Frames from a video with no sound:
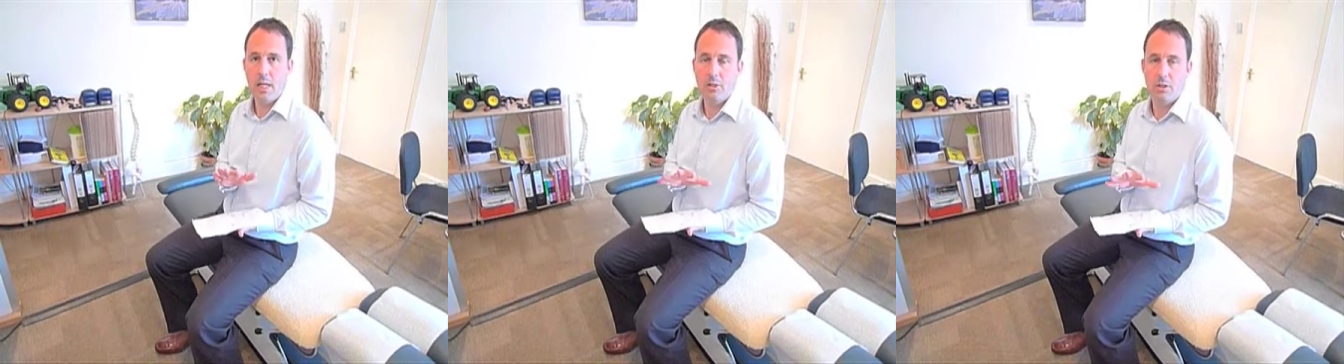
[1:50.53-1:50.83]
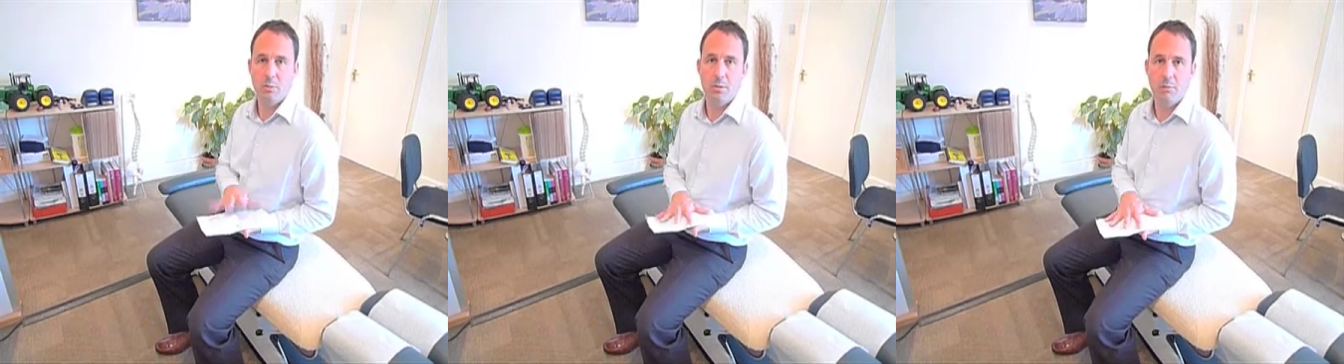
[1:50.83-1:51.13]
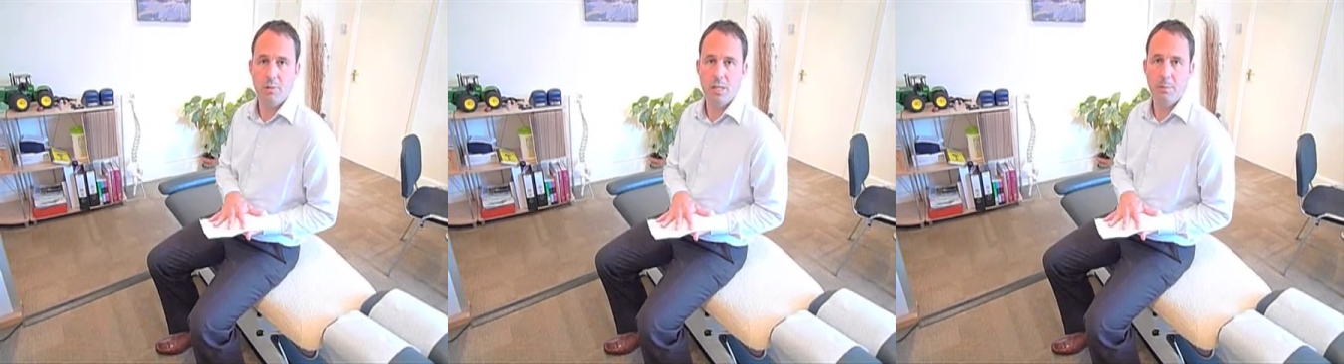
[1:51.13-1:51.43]
is going to be
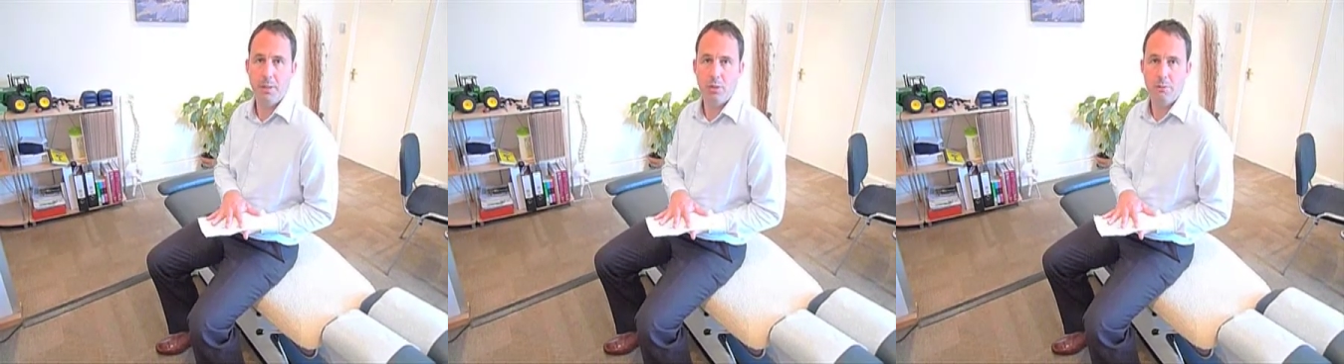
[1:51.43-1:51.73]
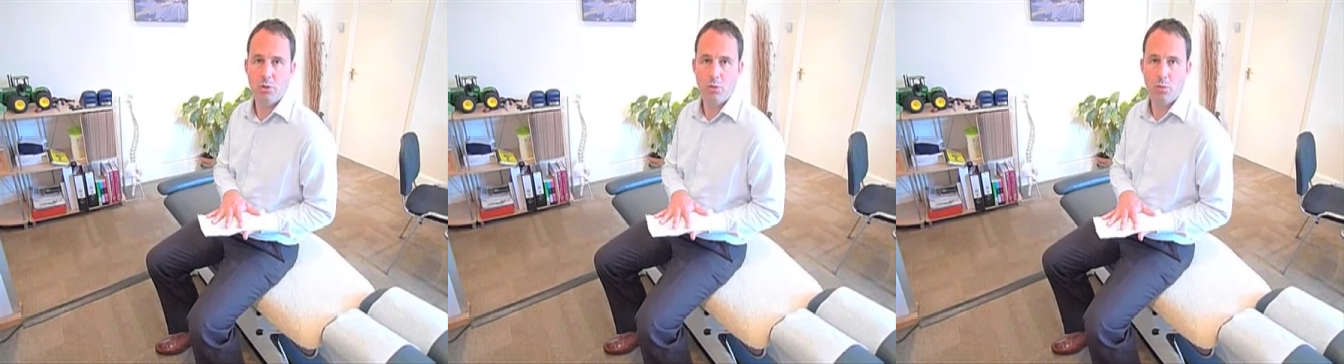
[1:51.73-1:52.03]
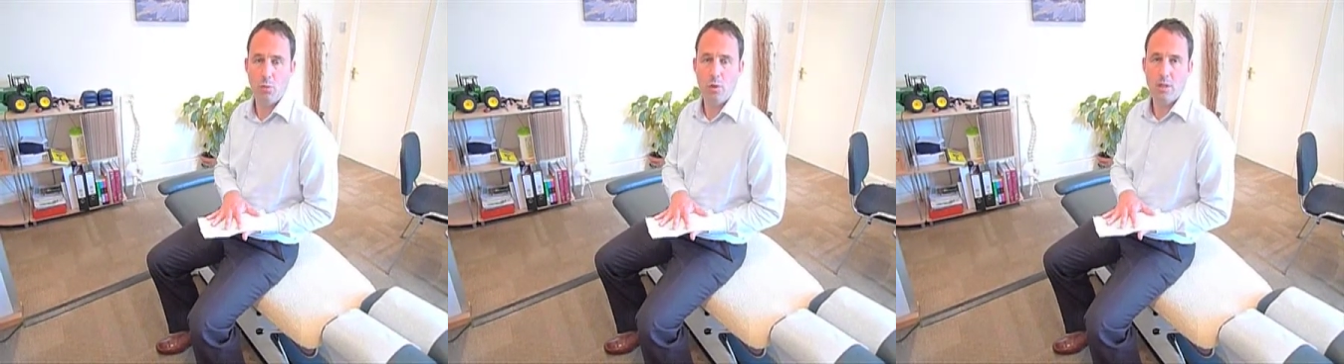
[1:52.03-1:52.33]
really
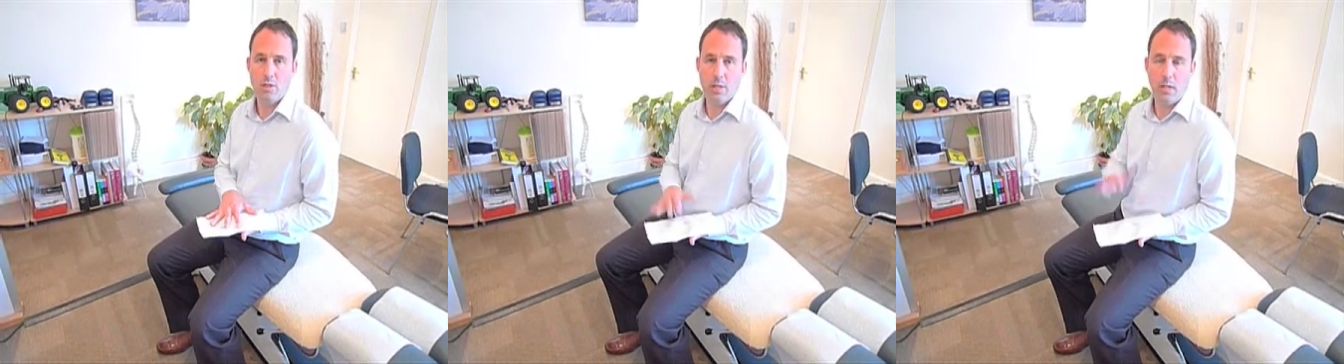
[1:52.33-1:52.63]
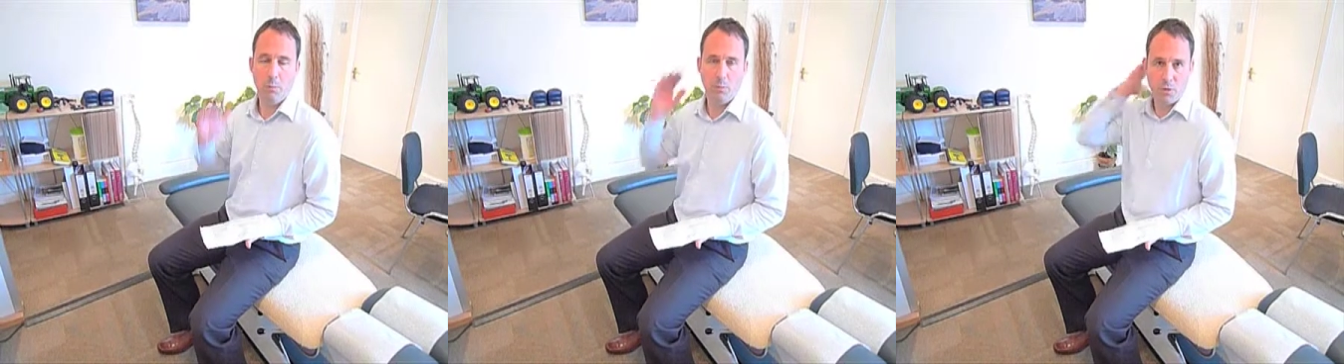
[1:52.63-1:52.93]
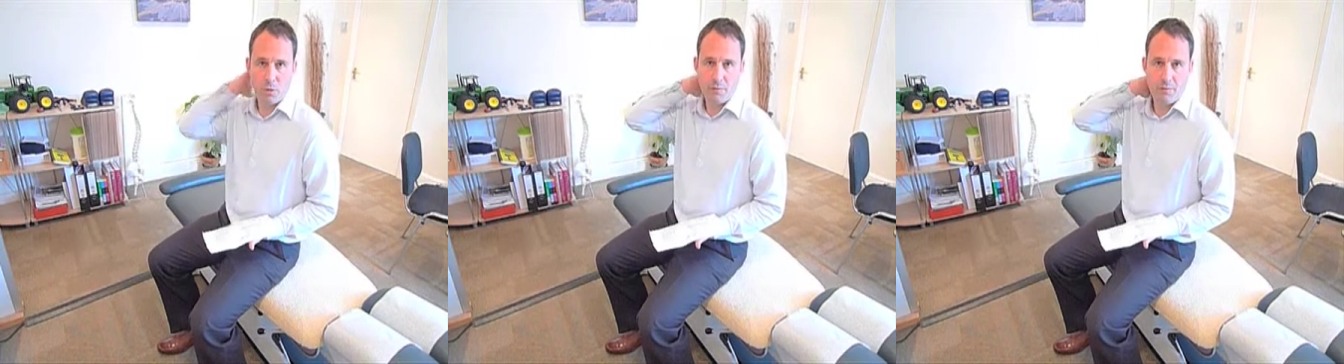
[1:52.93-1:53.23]
beneficial to help
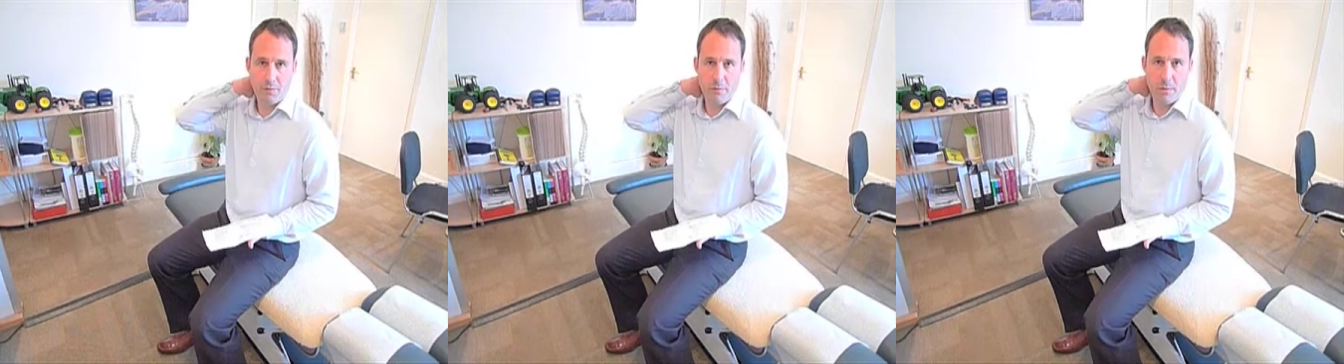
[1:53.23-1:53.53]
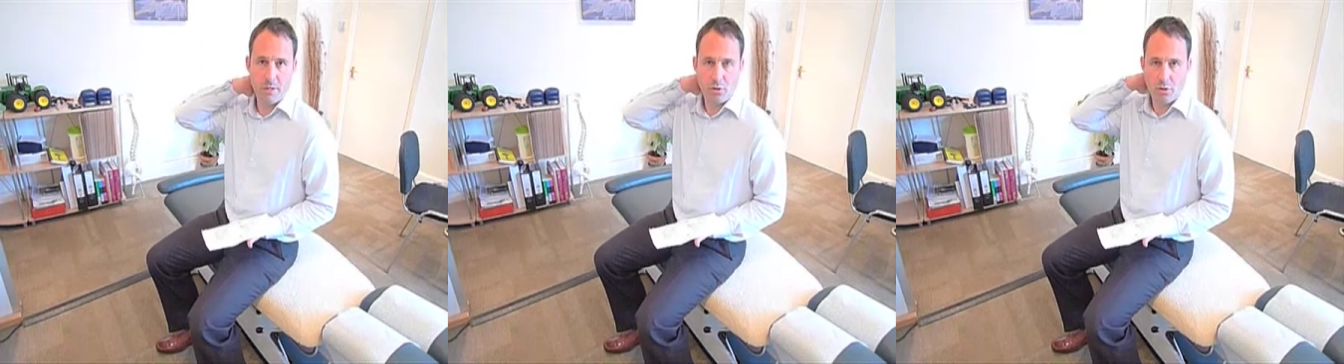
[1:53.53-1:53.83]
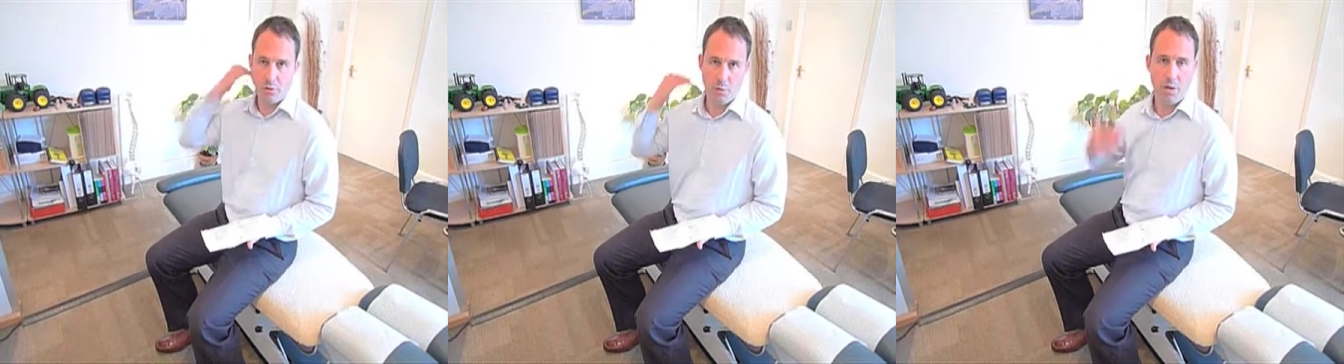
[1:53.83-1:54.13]
reduce the inflammation.